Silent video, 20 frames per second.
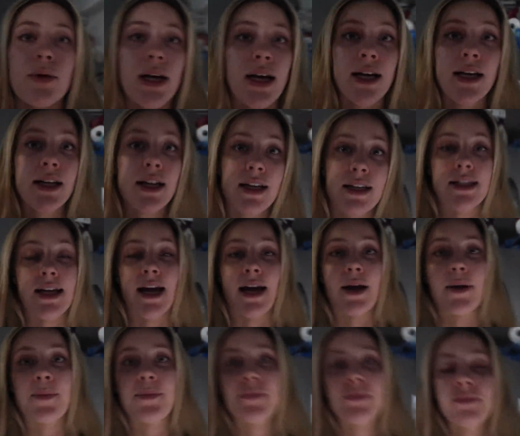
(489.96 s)
What are you? I'm gonna go
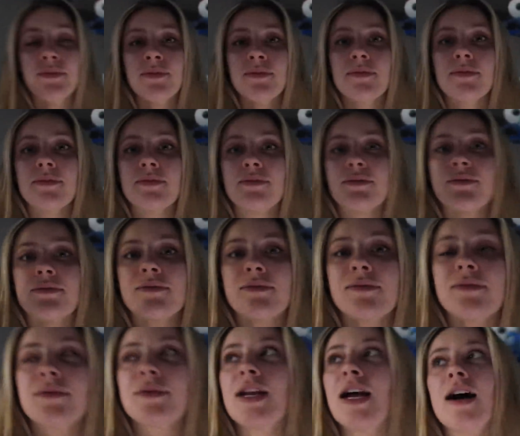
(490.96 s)
have hamburgers.
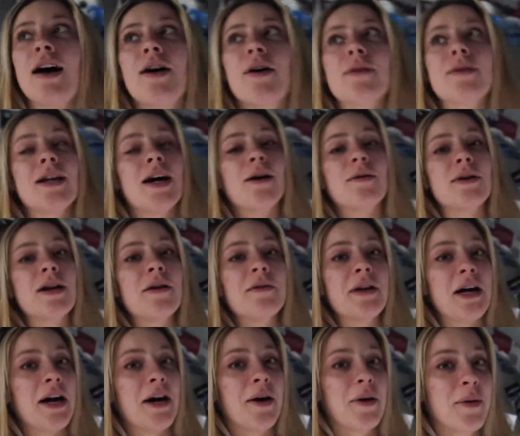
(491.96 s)
No, no, no,
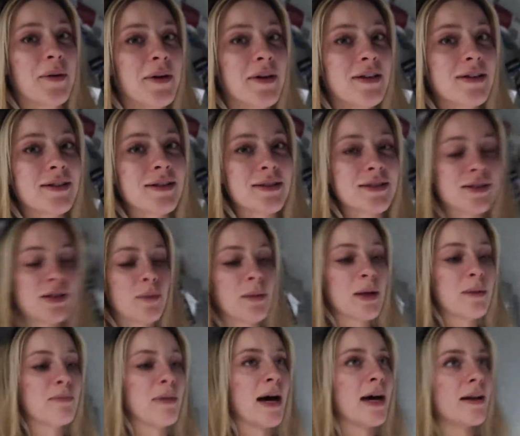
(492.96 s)
no. Don't
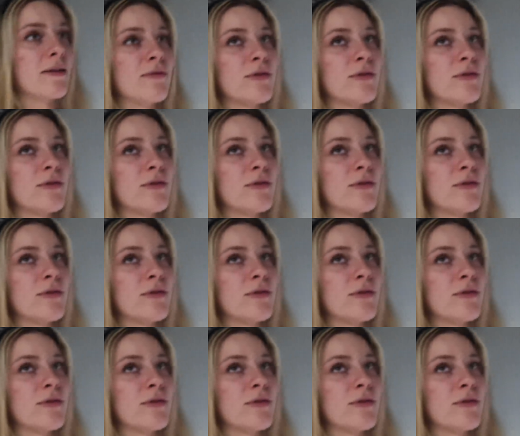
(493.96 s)
be a bad